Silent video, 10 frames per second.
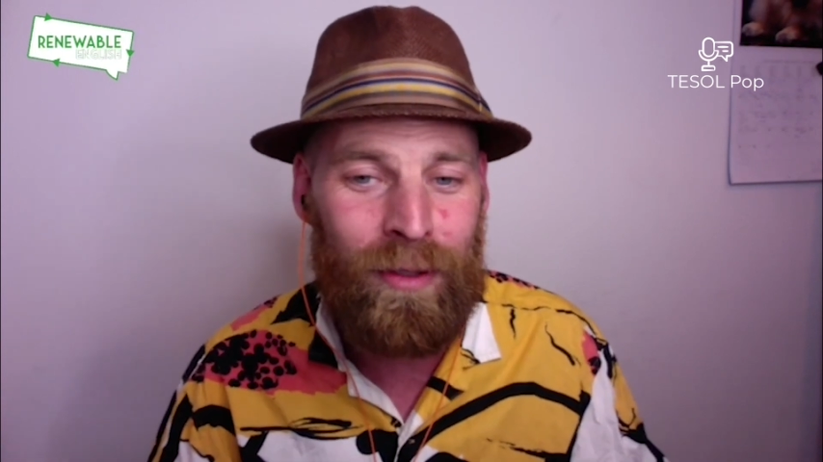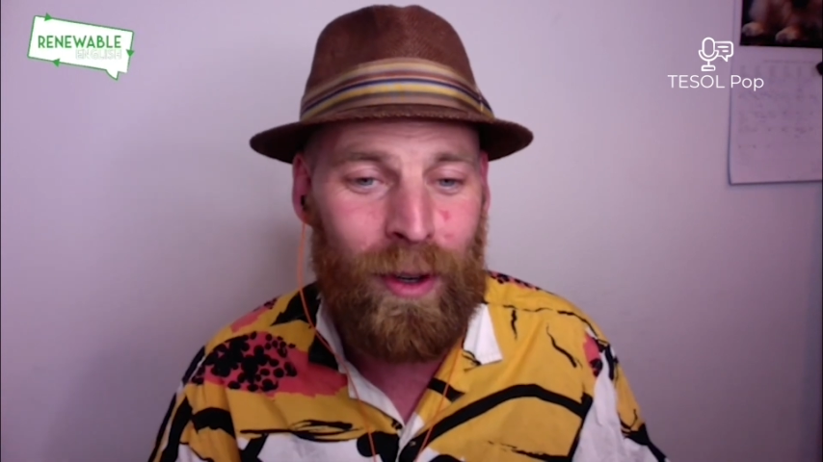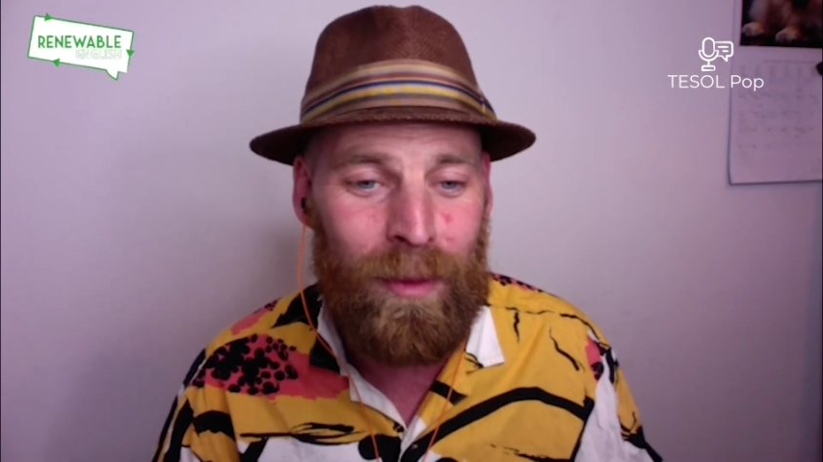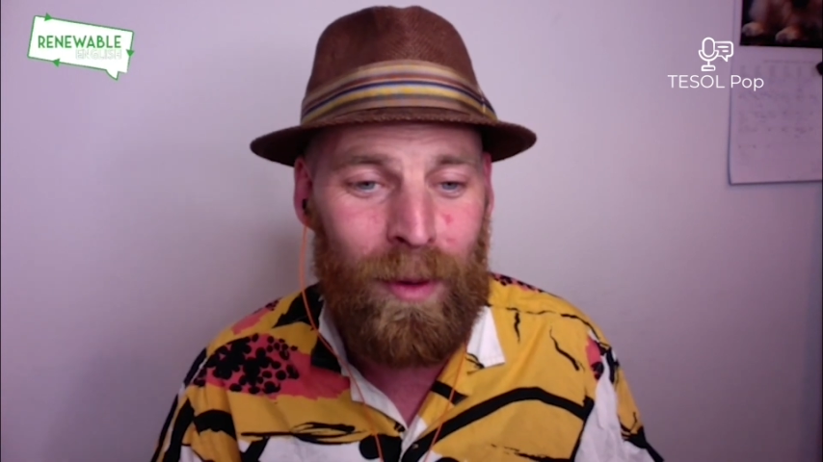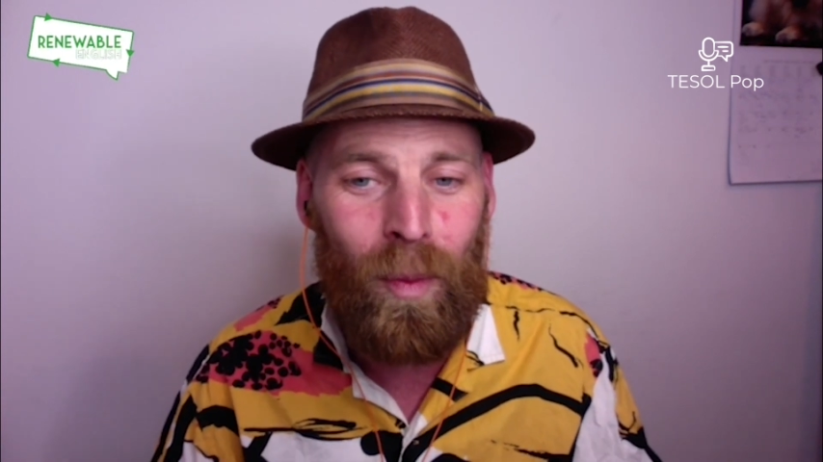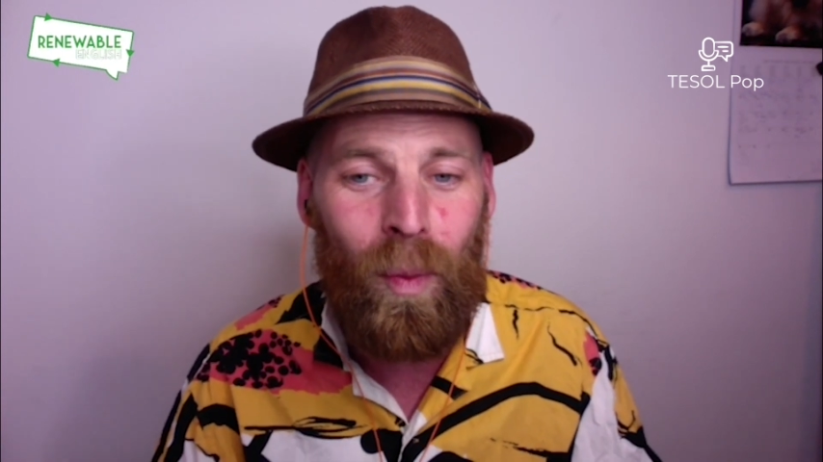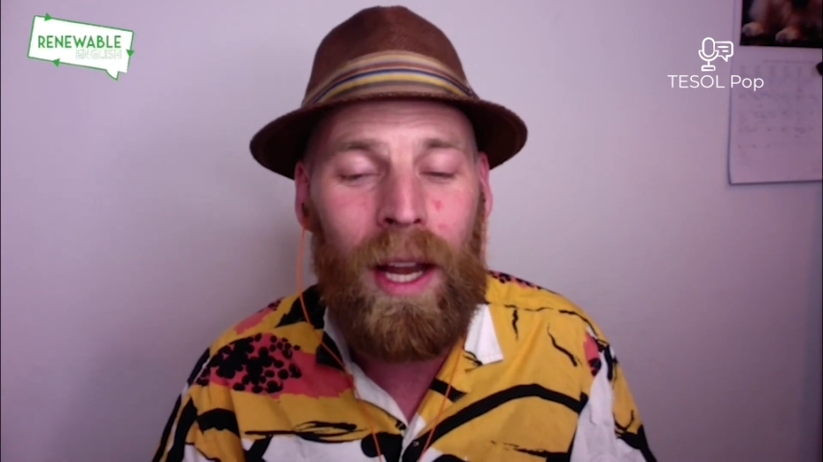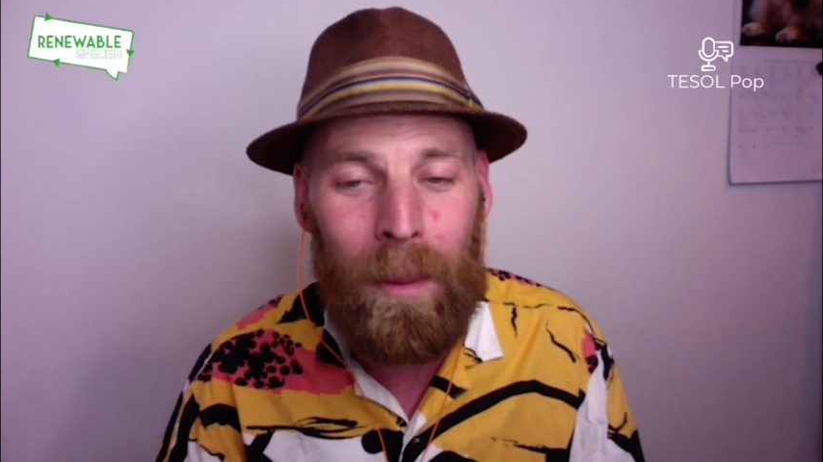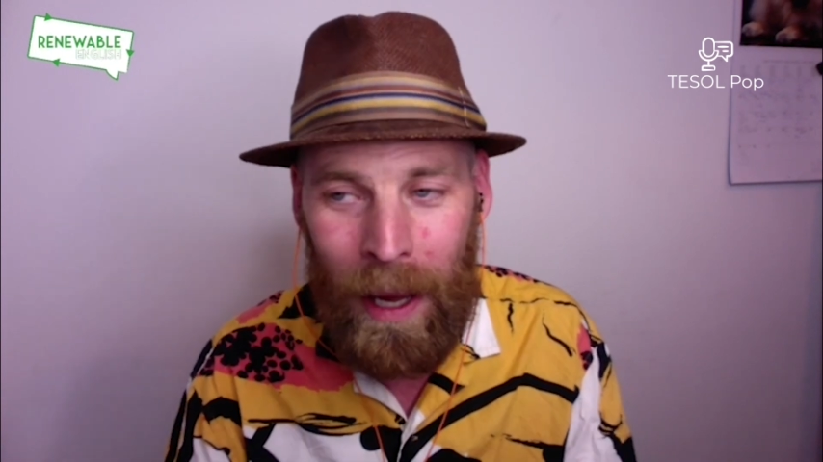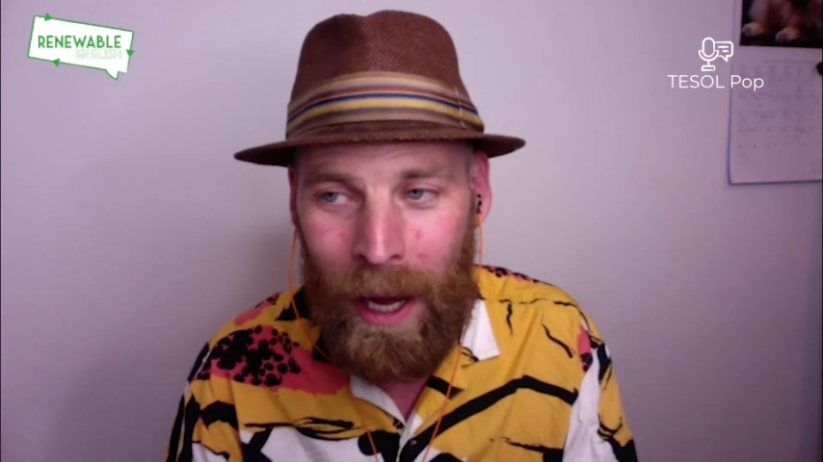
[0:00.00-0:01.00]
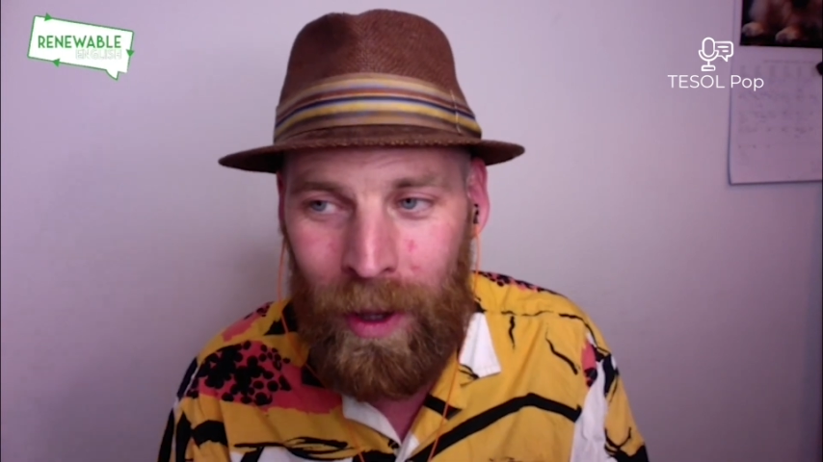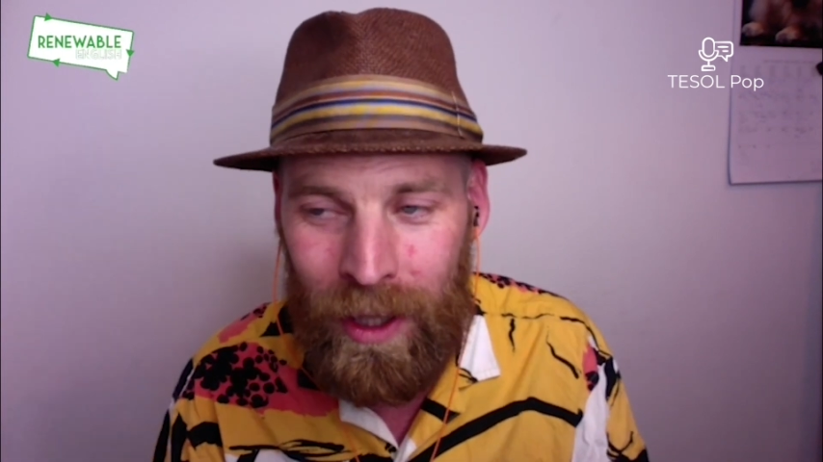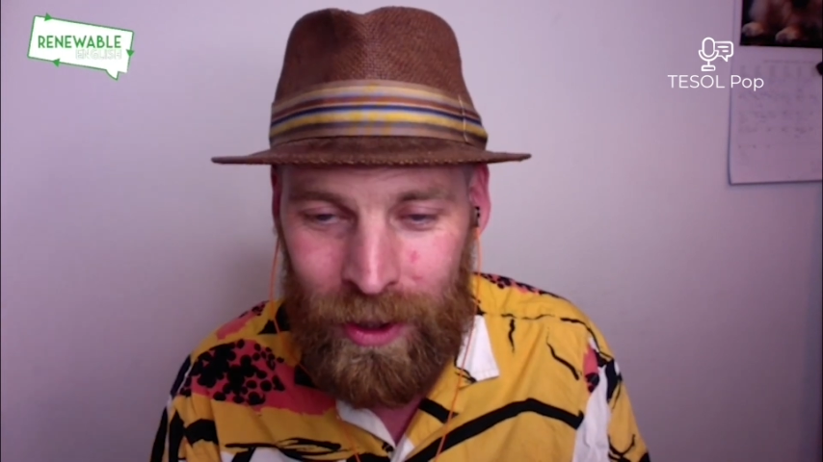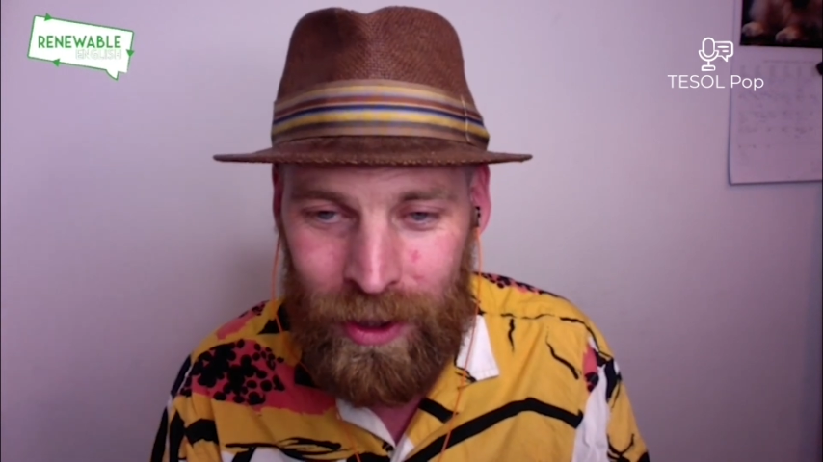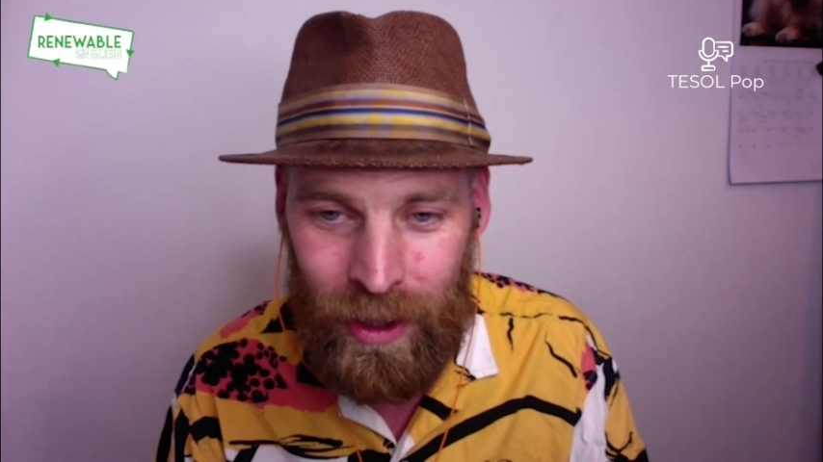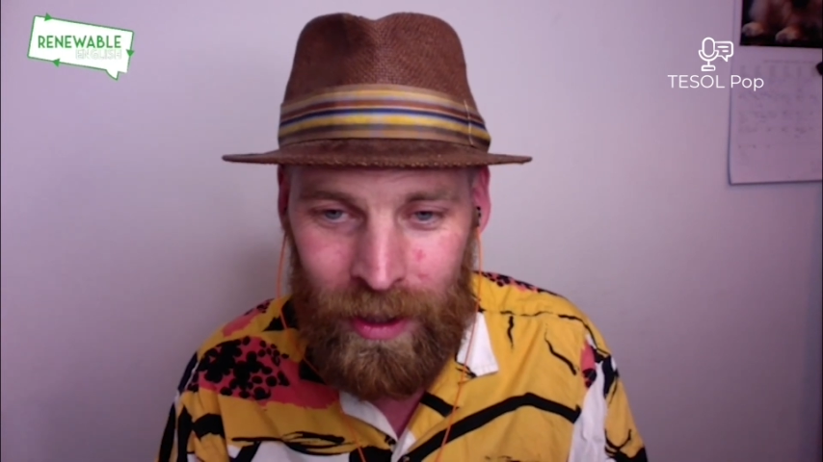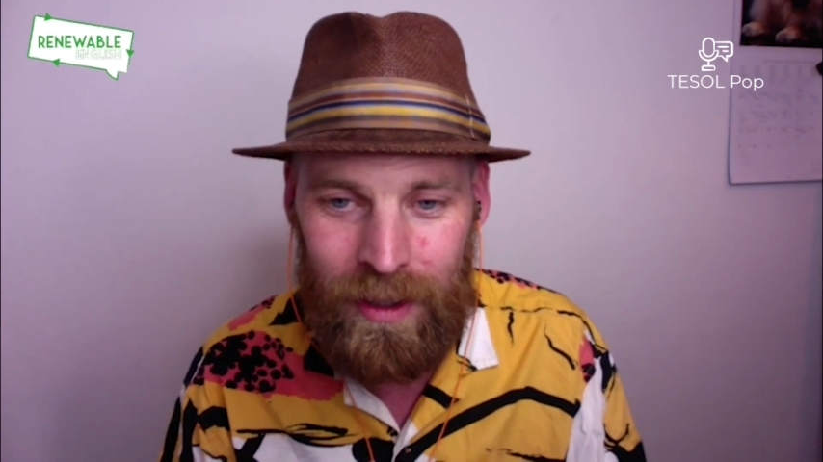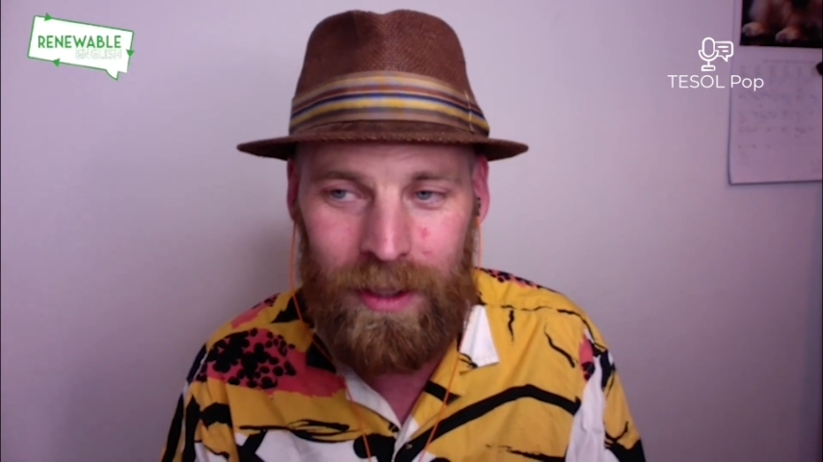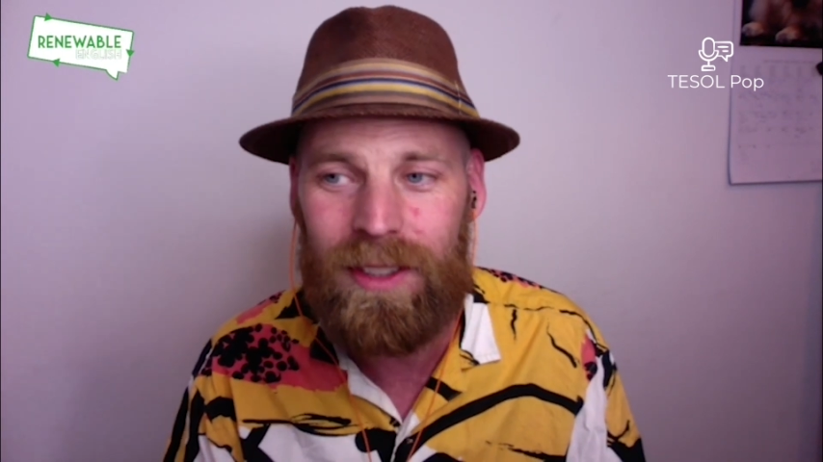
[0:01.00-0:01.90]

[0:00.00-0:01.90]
from them will empower your students.